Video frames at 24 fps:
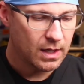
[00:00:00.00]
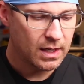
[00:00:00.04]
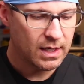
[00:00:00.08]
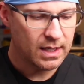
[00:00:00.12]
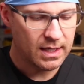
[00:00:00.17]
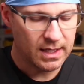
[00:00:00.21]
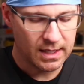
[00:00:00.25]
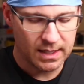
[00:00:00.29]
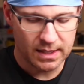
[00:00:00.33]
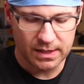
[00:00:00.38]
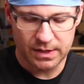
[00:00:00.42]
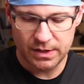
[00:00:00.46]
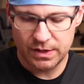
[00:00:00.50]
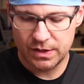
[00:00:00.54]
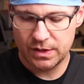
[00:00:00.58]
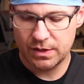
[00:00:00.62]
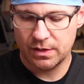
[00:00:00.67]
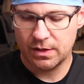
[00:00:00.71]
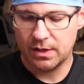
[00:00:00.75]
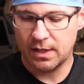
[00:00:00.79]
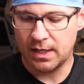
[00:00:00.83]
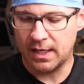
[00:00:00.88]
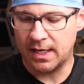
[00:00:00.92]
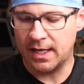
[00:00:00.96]
is
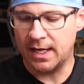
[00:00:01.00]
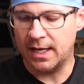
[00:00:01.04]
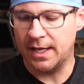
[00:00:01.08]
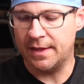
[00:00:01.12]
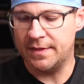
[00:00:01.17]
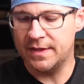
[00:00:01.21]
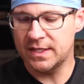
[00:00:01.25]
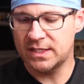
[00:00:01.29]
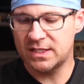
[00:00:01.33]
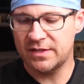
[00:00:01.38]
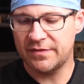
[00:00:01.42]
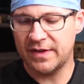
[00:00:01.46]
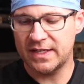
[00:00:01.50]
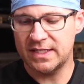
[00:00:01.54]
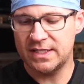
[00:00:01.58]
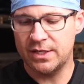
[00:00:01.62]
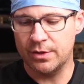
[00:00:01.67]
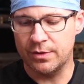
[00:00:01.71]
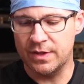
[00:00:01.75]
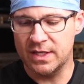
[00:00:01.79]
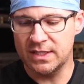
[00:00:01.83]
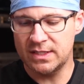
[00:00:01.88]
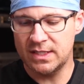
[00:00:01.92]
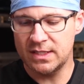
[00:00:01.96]
this device
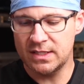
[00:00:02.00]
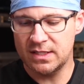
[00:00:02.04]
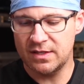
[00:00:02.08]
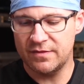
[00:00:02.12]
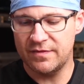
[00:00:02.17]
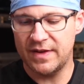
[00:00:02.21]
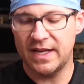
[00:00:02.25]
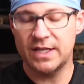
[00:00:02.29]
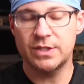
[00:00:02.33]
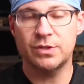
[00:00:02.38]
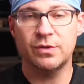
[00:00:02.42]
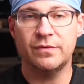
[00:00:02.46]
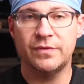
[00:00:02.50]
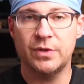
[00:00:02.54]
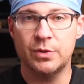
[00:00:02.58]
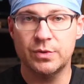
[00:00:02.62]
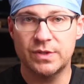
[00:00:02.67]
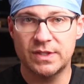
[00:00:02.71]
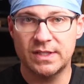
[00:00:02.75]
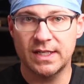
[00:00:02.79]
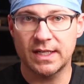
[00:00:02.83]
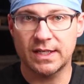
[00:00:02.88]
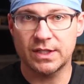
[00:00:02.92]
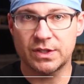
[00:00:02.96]
here. This is the VASOVIEW
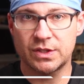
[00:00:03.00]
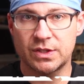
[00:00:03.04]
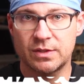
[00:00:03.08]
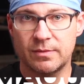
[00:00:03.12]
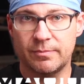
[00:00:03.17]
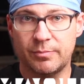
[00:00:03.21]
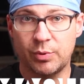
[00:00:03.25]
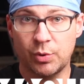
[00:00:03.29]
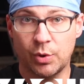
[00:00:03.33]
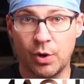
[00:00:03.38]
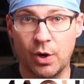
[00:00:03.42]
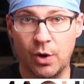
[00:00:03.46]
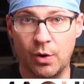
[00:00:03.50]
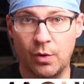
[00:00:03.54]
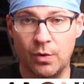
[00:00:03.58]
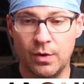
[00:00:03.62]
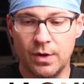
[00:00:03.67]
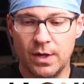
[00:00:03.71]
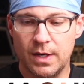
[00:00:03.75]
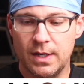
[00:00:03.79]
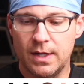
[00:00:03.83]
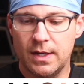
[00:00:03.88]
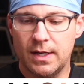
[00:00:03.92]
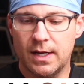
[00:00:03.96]
6 Pro,
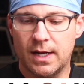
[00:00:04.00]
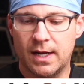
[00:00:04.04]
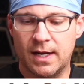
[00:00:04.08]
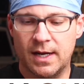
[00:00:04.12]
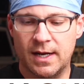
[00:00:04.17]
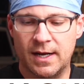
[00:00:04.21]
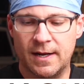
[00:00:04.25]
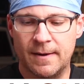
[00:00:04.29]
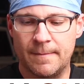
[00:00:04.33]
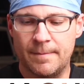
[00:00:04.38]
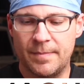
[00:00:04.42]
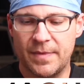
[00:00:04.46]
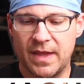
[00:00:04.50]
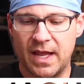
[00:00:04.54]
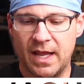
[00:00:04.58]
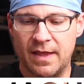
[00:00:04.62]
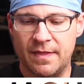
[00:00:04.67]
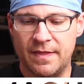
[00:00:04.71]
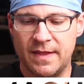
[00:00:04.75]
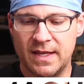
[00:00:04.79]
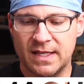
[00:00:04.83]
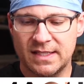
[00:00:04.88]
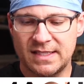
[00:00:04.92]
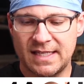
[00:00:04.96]

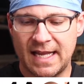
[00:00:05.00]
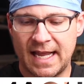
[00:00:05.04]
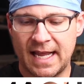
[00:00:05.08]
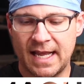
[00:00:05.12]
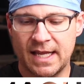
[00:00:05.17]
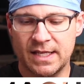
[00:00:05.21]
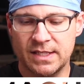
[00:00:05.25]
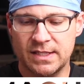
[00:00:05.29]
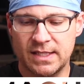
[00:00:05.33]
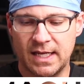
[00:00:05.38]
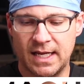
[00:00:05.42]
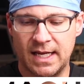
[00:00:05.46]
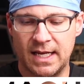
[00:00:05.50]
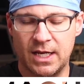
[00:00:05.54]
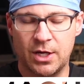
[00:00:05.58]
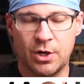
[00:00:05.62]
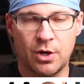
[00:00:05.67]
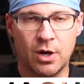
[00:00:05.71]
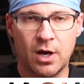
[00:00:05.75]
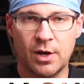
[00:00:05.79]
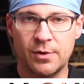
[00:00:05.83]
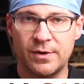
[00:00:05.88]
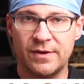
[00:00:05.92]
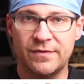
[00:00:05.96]
and this has a
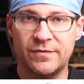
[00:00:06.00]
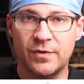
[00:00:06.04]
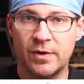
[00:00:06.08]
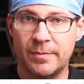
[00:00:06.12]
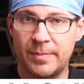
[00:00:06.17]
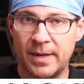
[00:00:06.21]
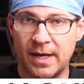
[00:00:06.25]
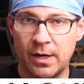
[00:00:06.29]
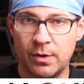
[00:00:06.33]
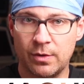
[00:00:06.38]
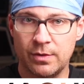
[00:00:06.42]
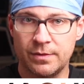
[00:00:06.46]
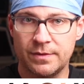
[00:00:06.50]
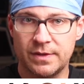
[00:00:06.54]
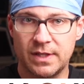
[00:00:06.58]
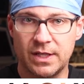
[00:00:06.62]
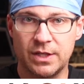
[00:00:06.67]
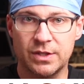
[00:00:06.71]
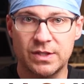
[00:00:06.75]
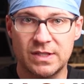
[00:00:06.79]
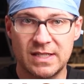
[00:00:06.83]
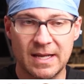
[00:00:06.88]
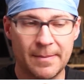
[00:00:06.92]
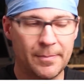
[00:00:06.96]
cautery foot pedal that
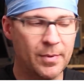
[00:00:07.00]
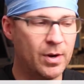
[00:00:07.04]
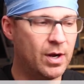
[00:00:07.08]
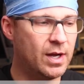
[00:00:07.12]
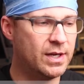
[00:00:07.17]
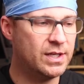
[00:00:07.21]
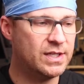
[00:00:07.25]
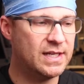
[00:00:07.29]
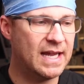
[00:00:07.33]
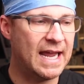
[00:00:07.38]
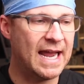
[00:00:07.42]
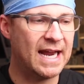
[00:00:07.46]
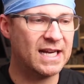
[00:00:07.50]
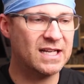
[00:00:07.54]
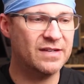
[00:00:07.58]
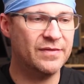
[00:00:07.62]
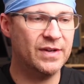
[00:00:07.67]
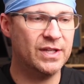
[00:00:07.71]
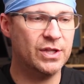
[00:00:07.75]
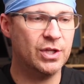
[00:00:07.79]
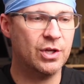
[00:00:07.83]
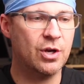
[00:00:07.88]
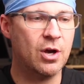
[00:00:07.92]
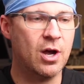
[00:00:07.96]
you step on to
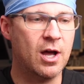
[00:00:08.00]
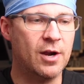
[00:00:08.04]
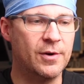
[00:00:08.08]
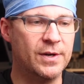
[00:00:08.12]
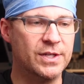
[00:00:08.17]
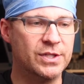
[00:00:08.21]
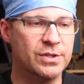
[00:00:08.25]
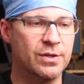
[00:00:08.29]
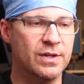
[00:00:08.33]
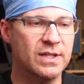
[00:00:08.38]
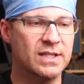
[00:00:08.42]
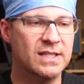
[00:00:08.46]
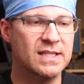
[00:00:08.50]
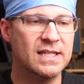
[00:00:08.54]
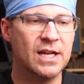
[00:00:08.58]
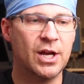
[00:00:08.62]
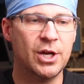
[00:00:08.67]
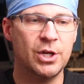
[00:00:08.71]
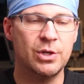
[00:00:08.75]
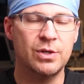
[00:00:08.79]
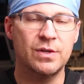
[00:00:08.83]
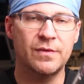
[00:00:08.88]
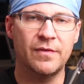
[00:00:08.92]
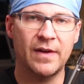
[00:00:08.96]
activate the cautery. So this is how
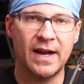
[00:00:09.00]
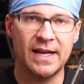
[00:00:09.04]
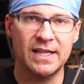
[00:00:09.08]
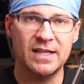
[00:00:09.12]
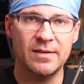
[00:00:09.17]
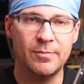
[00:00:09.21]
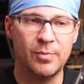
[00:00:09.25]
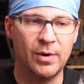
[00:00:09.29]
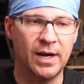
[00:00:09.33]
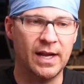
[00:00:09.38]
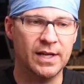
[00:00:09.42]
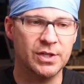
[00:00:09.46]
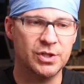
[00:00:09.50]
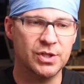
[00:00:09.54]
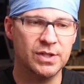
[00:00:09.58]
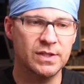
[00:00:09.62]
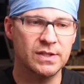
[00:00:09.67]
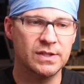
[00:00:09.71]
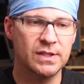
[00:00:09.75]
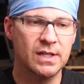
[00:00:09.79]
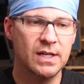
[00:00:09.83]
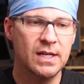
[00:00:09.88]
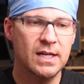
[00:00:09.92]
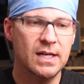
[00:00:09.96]
you divide the
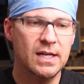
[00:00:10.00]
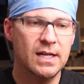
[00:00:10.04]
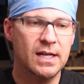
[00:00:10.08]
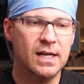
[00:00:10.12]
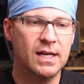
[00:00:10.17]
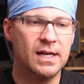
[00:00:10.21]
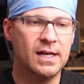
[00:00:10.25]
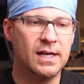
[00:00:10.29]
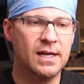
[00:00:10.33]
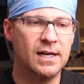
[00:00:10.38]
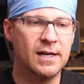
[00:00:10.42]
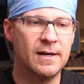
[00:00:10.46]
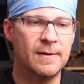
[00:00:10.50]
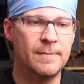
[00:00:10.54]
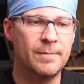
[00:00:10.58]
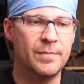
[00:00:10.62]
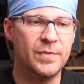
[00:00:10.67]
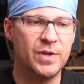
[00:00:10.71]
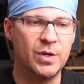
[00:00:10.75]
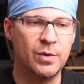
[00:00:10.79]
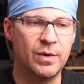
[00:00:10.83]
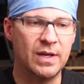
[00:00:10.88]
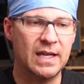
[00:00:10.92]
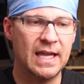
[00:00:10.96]
branches.
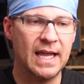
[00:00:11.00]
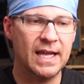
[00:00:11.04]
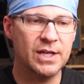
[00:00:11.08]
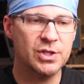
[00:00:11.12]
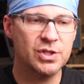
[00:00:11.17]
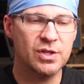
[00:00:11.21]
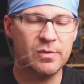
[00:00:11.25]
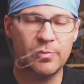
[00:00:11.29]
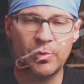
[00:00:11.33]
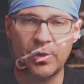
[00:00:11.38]
You engage the